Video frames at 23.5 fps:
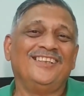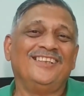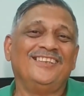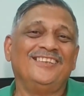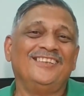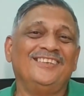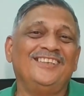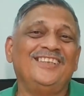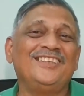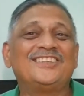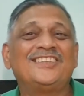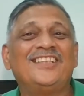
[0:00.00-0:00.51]

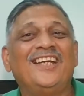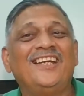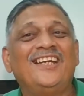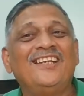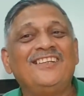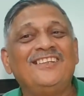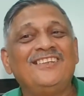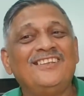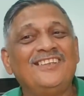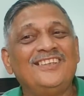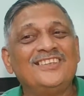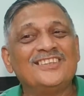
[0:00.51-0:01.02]
this
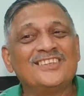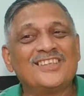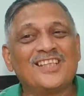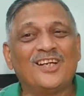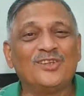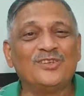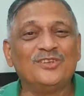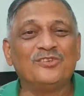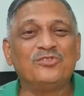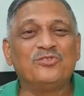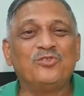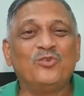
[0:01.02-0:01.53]
then is
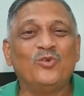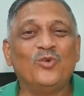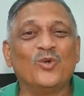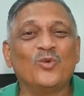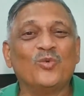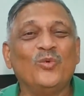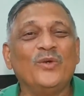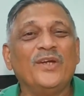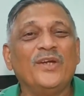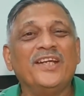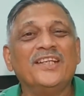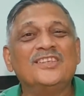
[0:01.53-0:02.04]
how the four
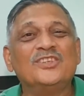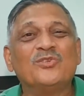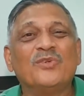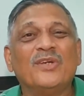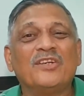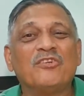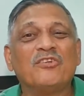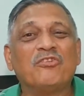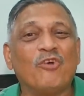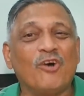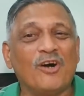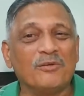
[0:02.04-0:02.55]
Veds
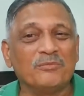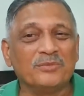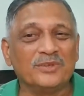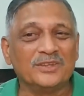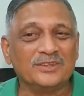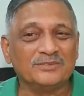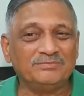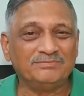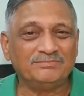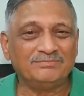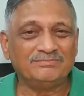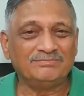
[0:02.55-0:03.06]
were formed,
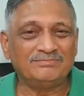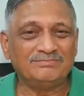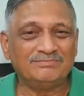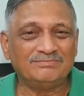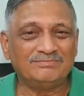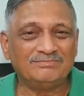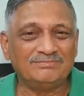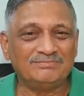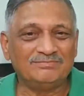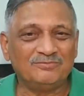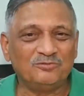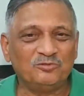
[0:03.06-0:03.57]

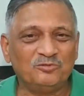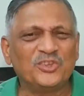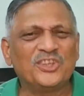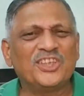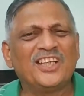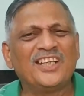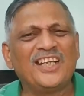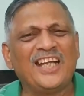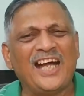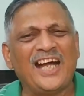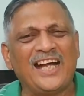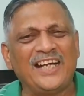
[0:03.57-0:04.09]
with
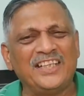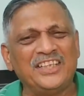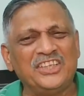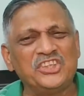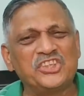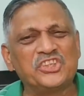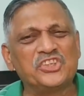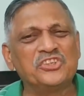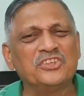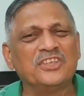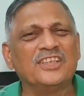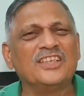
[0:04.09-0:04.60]
an
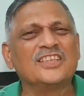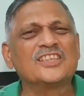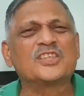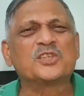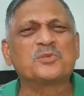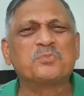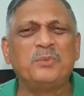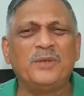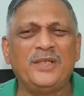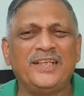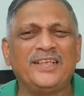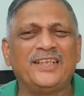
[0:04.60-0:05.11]
additional
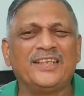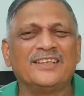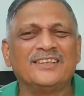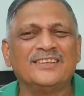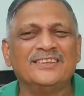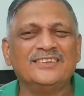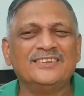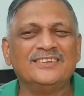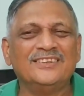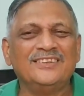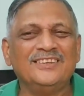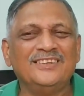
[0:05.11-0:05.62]
split
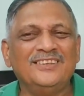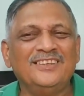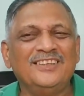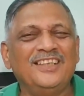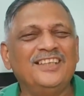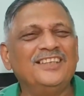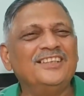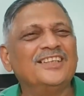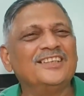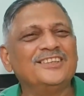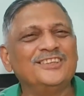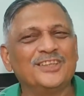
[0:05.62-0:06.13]

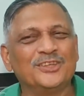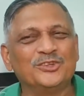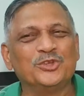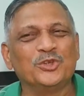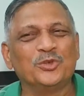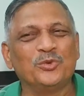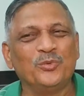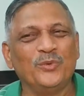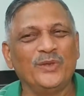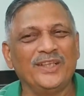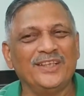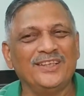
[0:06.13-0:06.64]
in the
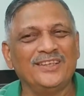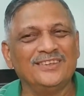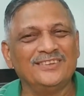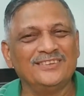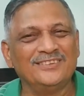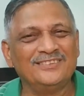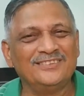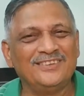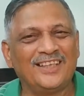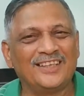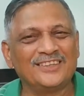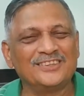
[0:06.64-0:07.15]
Yajurveda
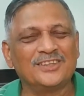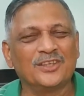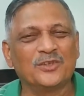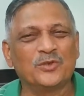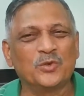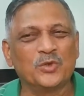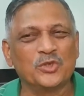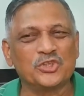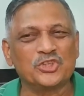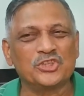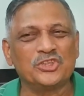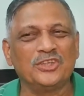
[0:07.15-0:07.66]
as the
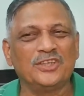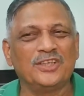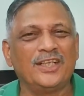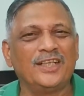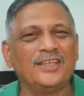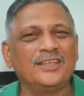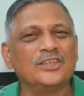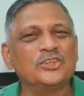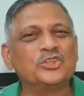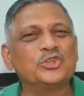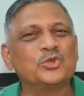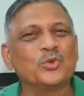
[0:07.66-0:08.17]
Krishna
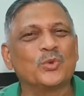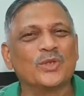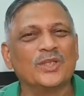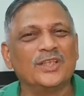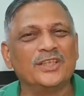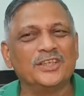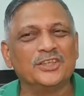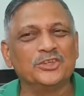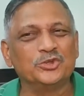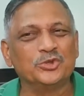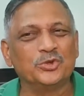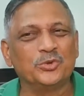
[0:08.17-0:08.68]
and the Shukla
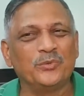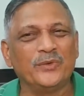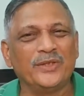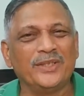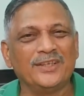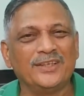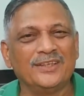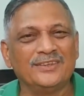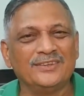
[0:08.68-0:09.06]
Yajurveda.